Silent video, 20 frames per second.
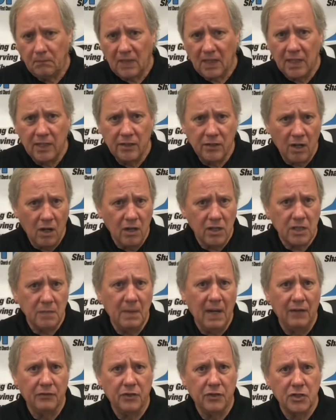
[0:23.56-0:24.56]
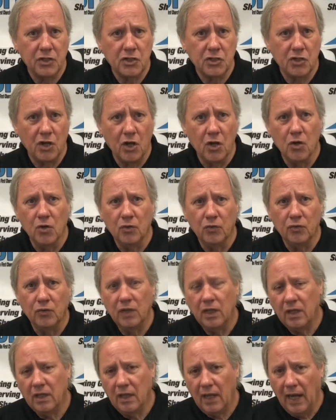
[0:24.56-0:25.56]
It talks about the stone
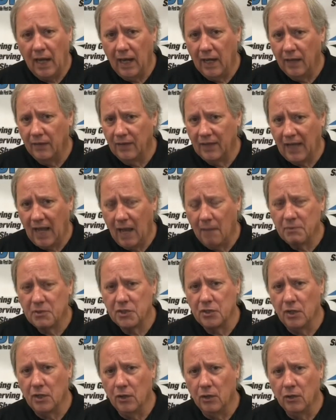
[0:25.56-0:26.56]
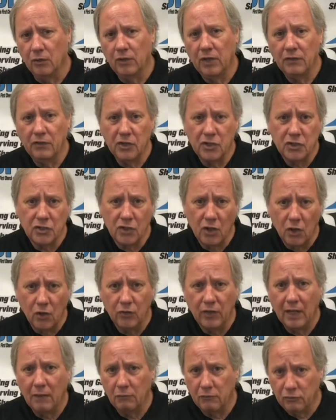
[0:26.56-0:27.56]
and the capstone and the stone
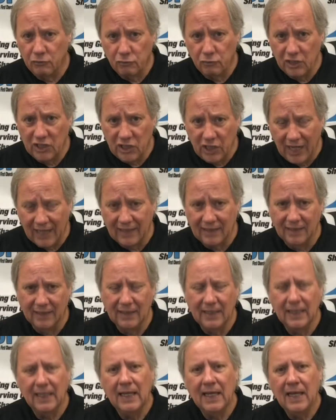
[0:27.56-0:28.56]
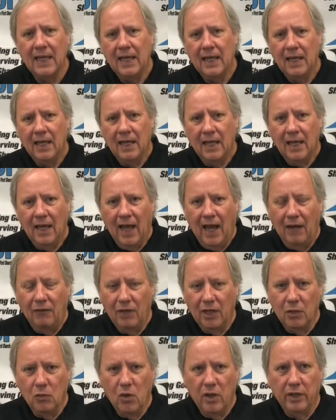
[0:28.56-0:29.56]
that was rejected. I
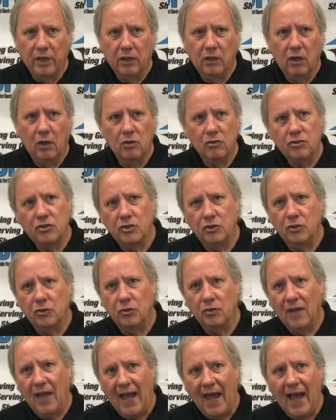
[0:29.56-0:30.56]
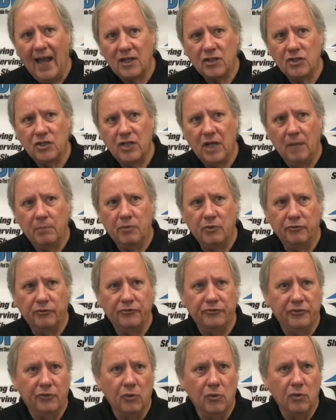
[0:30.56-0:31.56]
really want to go to Acts chapter
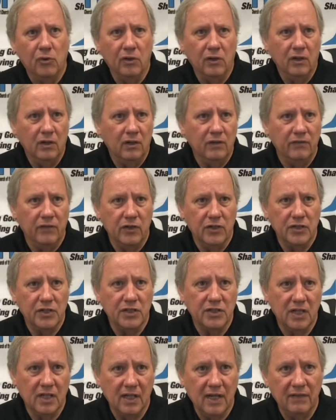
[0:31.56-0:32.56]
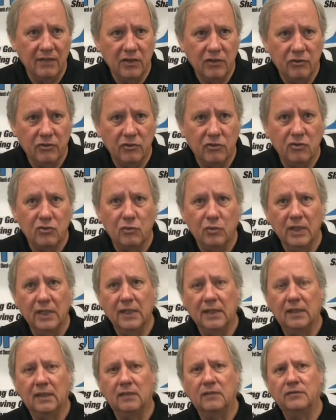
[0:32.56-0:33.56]
4, verses 11 through
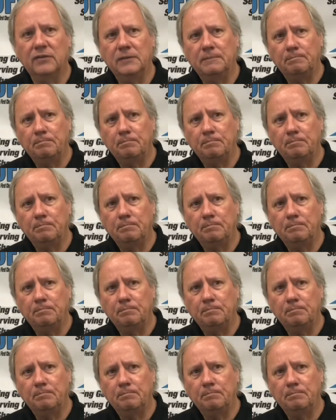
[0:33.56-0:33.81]
12,